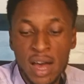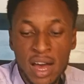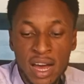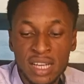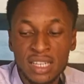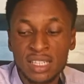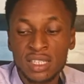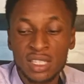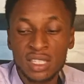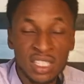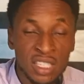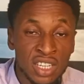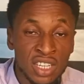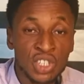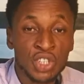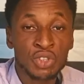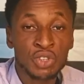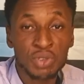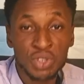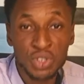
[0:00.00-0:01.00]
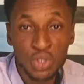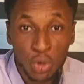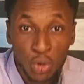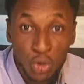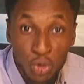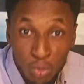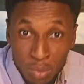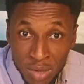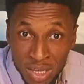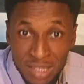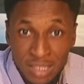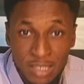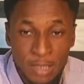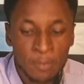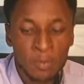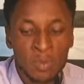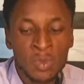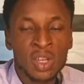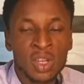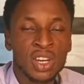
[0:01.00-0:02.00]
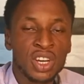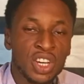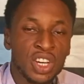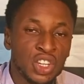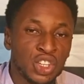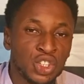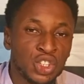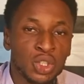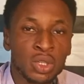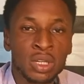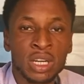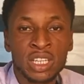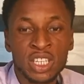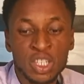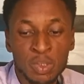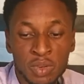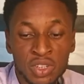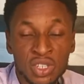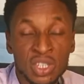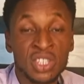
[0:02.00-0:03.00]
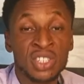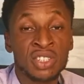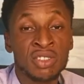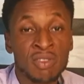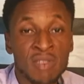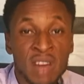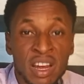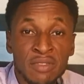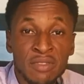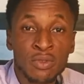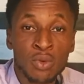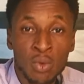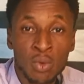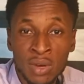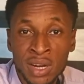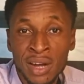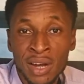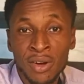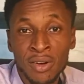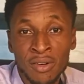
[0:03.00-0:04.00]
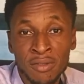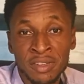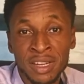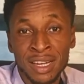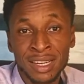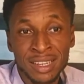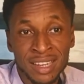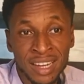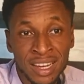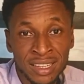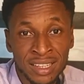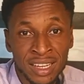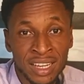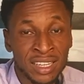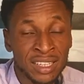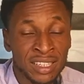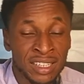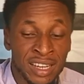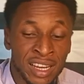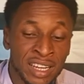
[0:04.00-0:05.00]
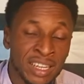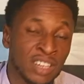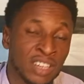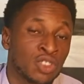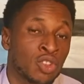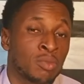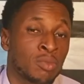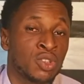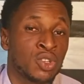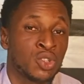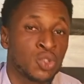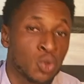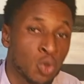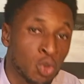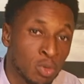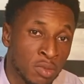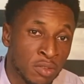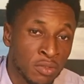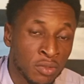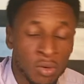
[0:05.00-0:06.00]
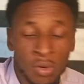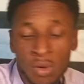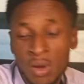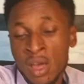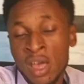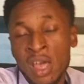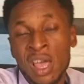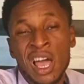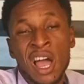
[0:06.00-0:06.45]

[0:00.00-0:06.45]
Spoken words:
has the necessary documents. Ensure that this person is the rightful owner of that land and the land has not been sold before.